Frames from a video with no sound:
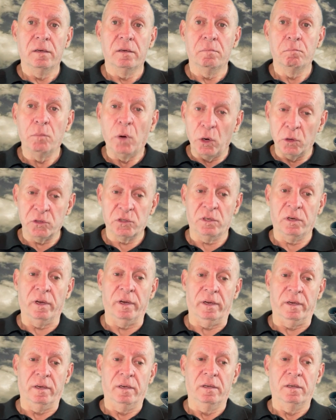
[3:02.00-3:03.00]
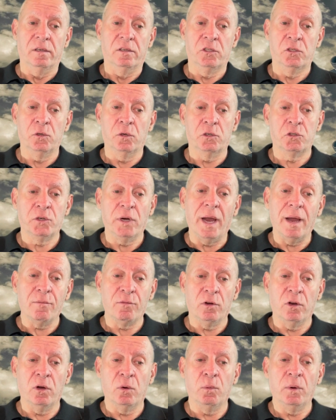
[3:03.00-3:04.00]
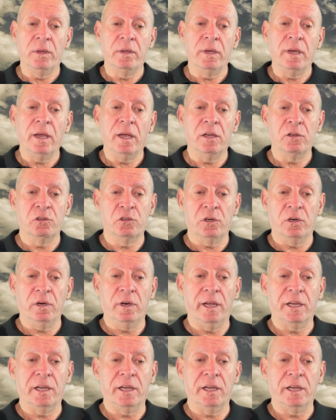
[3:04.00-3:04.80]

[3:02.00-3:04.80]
mostly, to a traveler when they enter,